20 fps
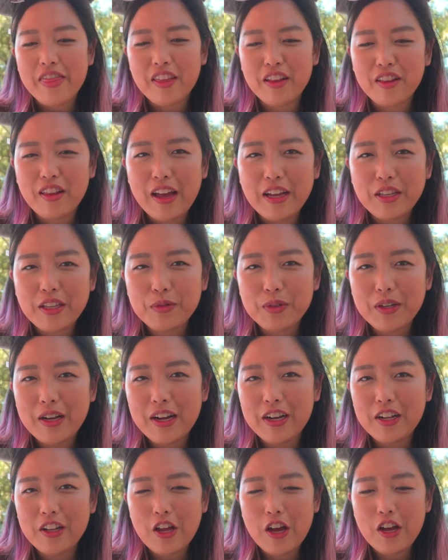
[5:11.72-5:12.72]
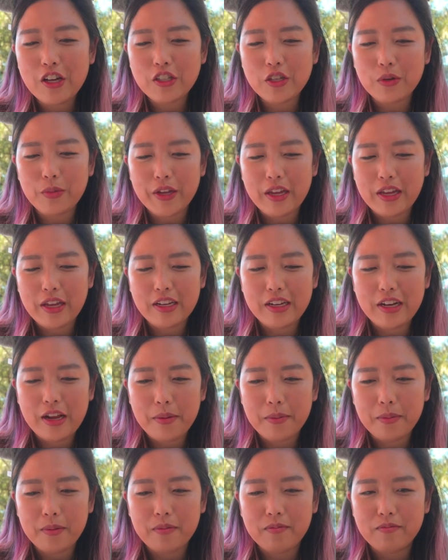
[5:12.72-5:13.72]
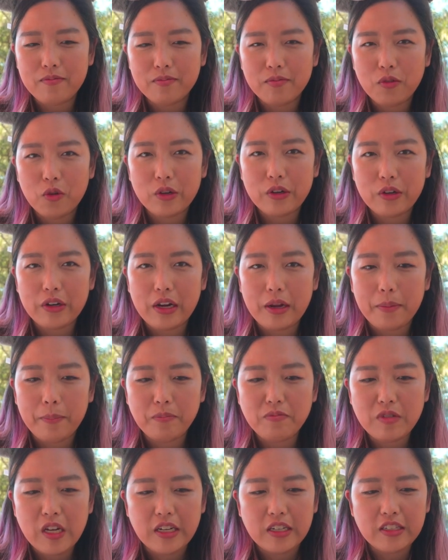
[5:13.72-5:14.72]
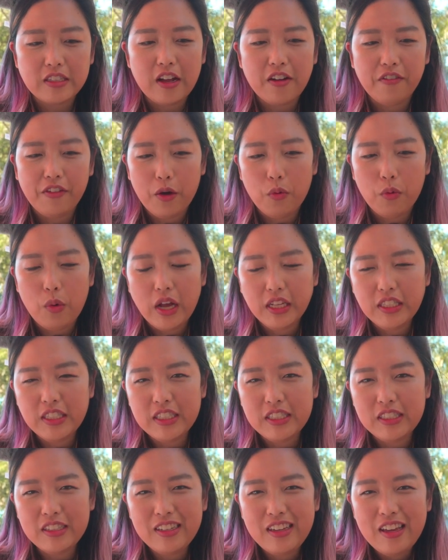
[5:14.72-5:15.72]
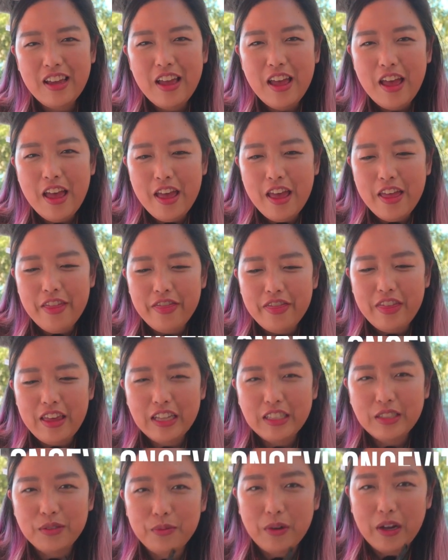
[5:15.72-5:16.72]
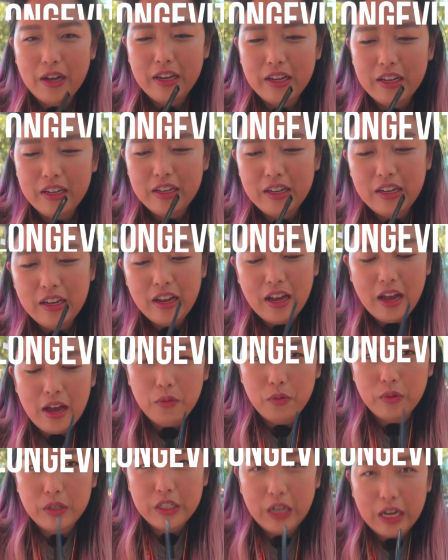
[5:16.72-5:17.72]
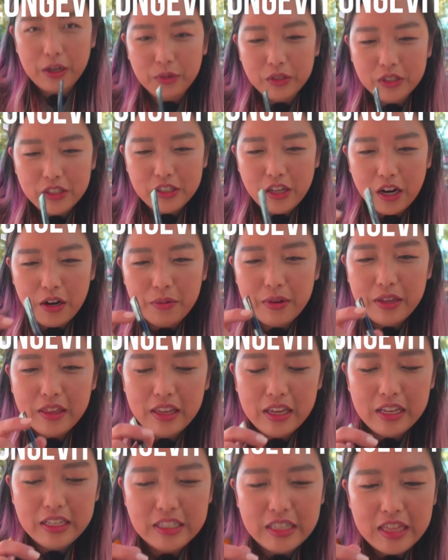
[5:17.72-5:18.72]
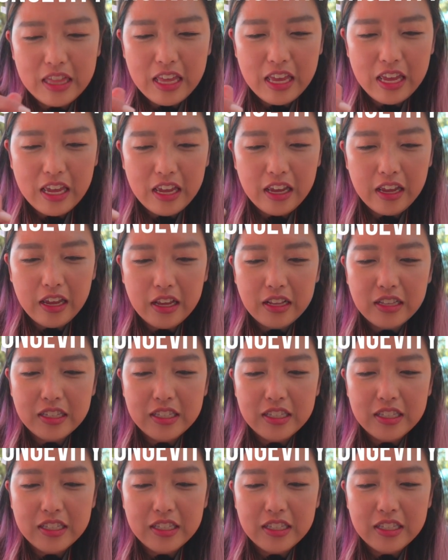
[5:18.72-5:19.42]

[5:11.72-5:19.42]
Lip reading: the lines were kind of long, so we ended up ordering a ton of stuff at once. This one, which I will start with, is the